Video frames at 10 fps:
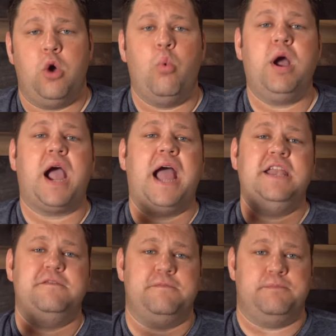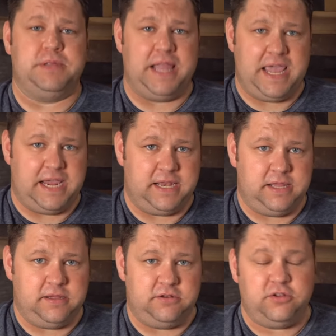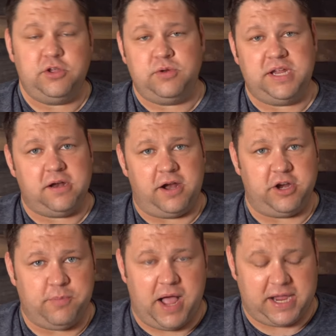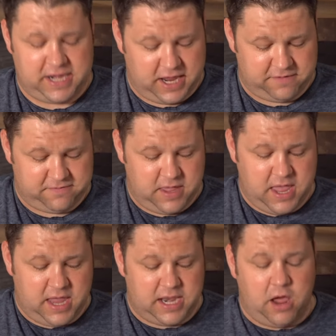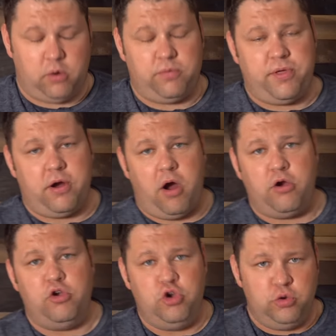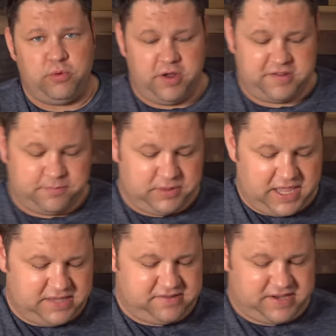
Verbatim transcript: what kind of blade do you need on your pocket knife? Now there are numerous blade